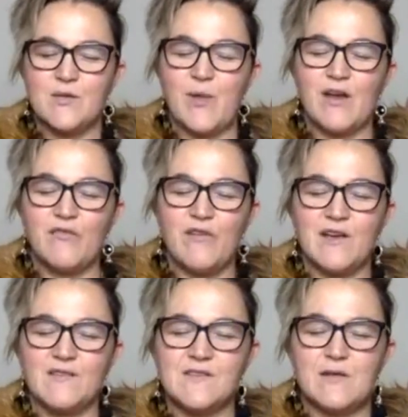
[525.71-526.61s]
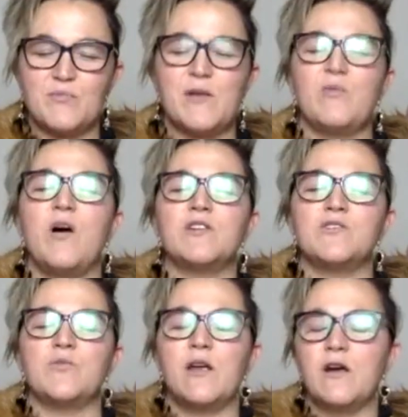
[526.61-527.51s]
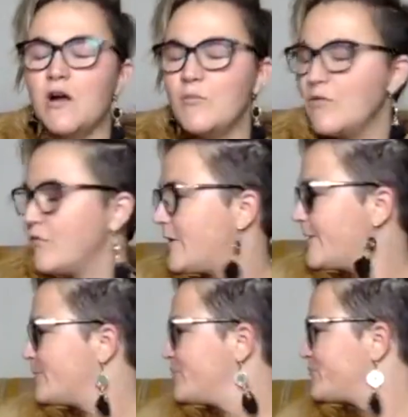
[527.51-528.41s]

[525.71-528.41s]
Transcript: to manifest it, be washed away karma free.